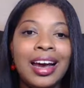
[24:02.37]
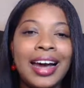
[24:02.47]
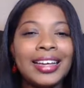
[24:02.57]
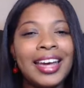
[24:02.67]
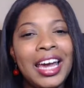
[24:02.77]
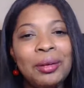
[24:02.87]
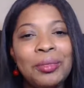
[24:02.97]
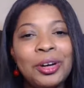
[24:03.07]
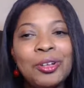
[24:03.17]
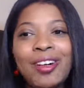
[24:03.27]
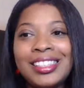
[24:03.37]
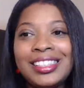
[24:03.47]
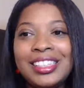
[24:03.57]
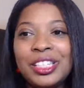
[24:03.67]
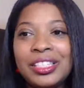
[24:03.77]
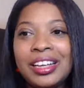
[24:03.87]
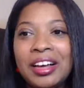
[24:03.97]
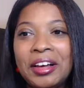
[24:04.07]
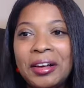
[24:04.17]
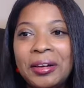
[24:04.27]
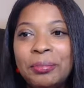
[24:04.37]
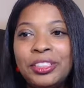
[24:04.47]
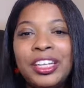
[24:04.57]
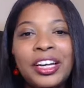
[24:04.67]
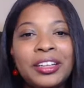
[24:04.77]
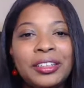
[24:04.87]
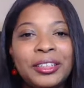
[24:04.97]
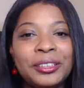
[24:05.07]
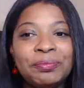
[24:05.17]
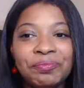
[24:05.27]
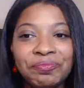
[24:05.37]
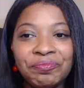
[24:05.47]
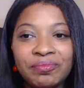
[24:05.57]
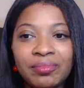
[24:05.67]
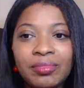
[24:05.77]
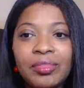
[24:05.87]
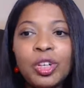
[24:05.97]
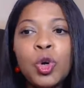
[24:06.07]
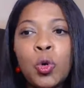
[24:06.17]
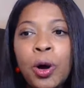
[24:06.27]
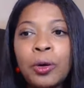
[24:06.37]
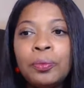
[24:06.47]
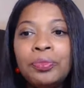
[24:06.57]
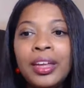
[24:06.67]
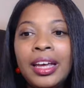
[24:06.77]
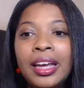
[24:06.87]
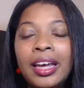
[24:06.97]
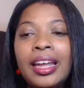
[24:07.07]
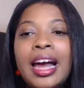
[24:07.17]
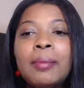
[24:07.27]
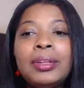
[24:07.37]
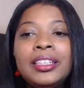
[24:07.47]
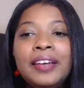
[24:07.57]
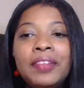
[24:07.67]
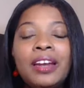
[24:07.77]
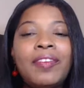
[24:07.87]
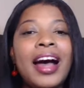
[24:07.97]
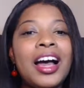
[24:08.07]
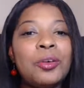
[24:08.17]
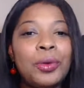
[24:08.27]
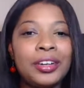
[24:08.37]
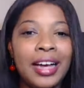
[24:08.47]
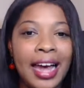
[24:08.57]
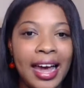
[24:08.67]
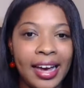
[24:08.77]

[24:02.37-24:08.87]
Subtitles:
I came across this particular quote. And I believe that if I were to